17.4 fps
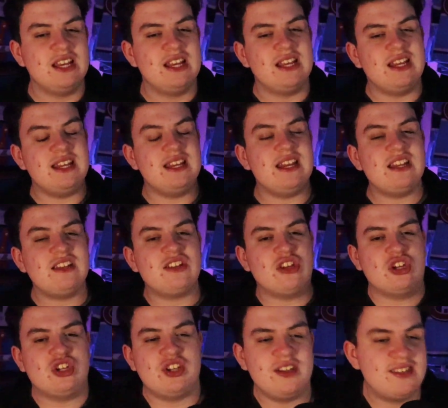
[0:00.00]
He needs
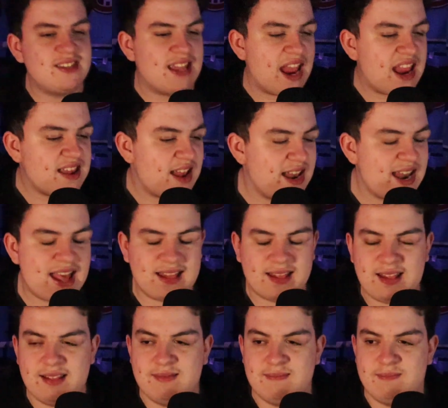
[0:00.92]
to just stay in the
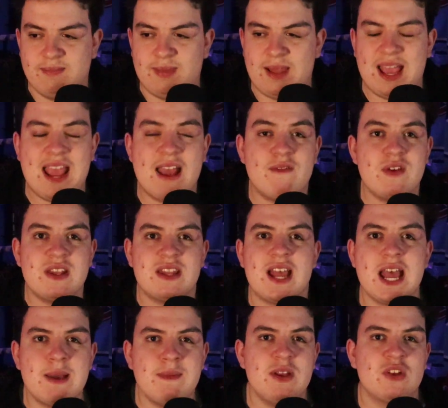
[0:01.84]
net. Like every
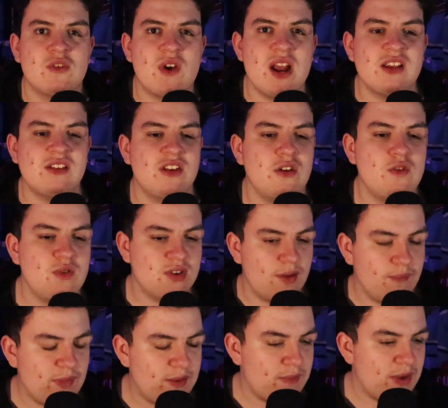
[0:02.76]
time he tries to do
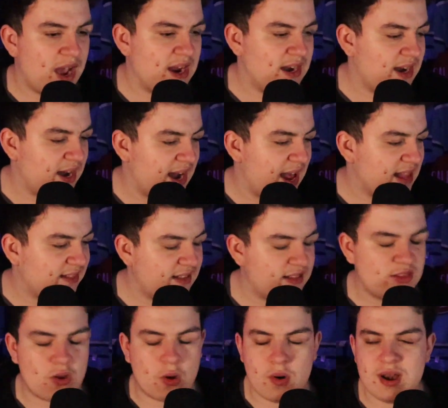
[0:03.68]
something behind the net,
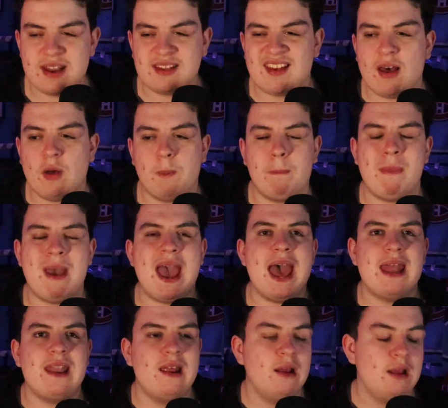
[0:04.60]
it turns out
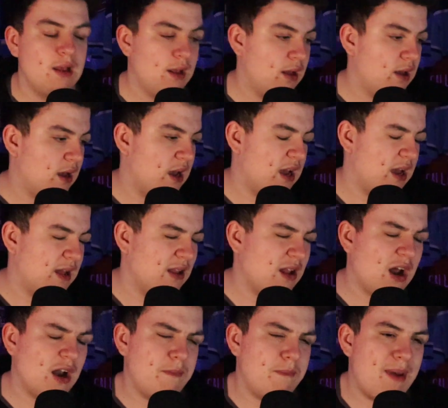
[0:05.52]
bad.
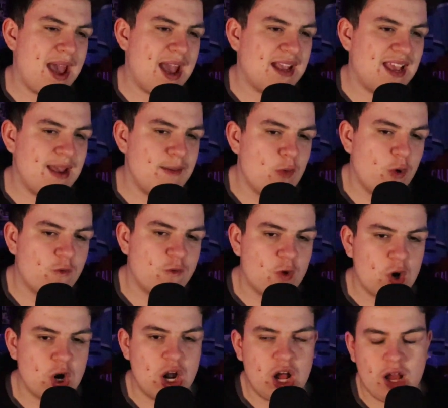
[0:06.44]
Not a bad game
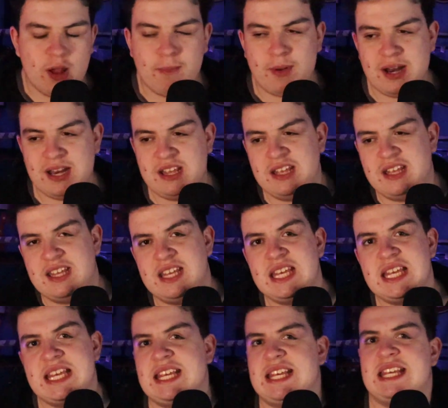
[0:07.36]
overall, but
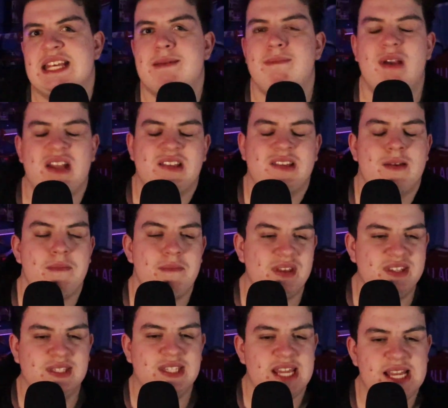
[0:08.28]
he made some
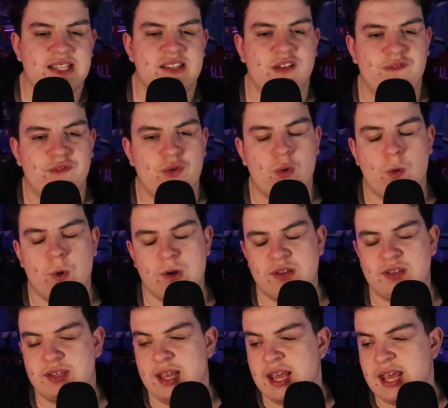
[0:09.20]
mistakes, of
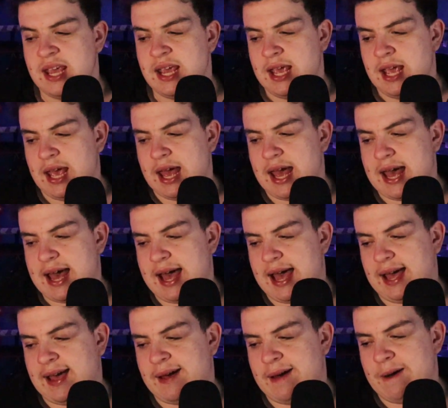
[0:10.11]
course.
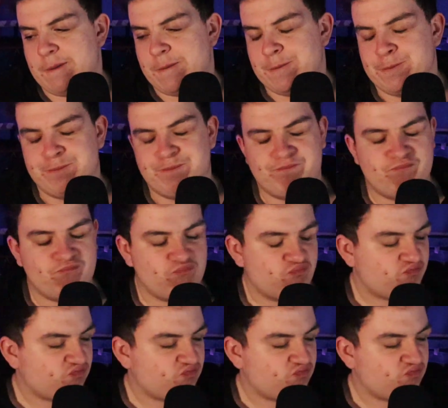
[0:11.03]
And